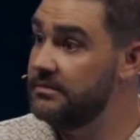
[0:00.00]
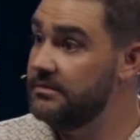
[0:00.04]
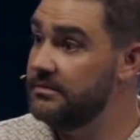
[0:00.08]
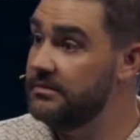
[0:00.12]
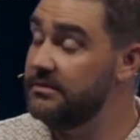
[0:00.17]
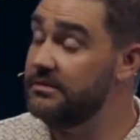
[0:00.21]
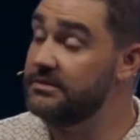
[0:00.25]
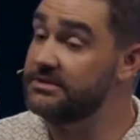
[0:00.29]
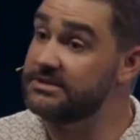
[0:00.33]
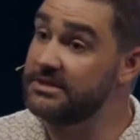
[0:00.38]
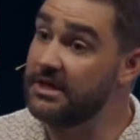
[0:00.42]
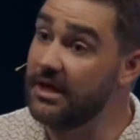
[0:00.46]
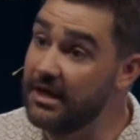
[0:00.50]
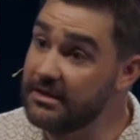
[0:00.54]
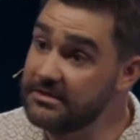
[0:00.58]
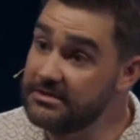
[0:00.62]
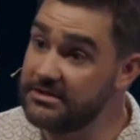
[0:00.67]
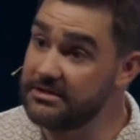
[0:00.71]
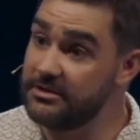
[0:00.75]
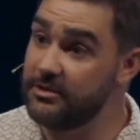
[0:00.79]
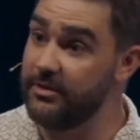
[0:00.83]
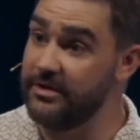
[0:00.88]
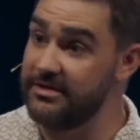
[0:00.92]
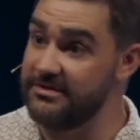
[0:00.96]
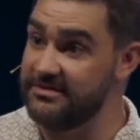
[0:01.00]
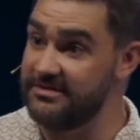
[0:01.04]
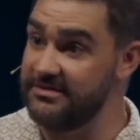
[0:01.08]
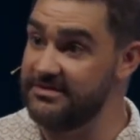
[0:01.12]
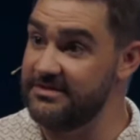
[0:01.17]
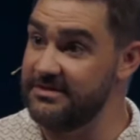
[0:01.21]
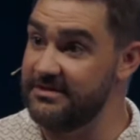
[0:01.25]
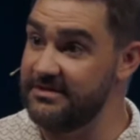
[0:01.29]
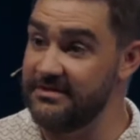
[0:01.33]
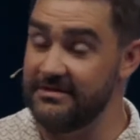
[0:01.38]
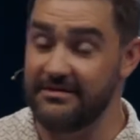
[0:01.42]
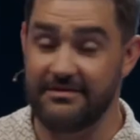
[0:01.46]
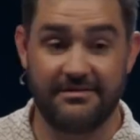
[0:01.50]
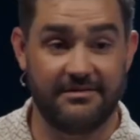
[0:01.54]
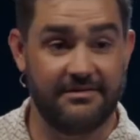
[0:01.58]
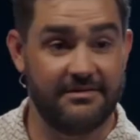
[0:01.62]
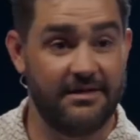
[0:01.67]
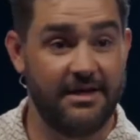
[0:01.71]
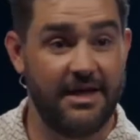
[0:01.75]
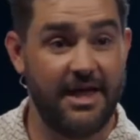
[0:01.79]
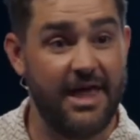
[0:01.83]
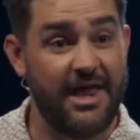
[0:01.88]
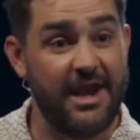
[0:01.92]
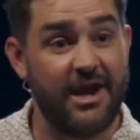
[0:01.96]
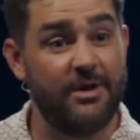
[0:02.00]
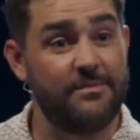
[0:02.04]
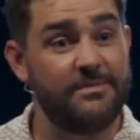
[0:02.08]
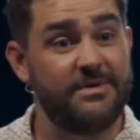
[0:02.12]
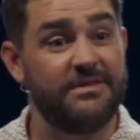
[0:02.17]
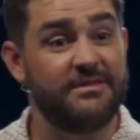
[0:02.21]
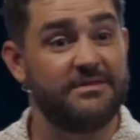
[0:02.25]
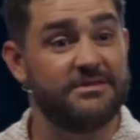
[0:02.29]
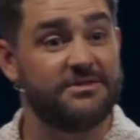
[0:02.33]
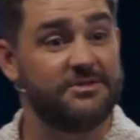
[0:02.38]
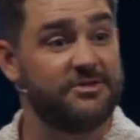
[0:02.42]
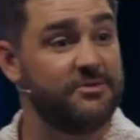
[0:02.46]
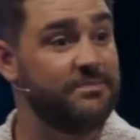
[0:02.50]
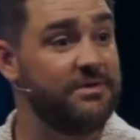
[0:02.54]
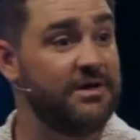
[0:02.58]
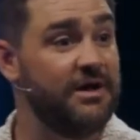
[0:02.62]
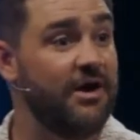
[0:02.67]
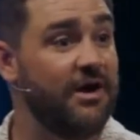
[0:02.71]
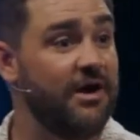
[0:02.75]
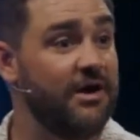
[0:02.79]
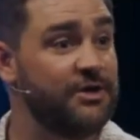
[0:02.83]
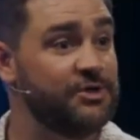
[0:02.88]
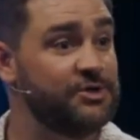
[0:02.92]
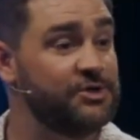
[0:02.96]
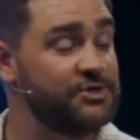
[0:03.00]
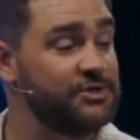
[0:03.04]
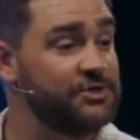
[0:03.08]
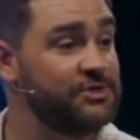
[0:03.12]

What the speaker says: There's consequences here. And I don't mean this to be harsh.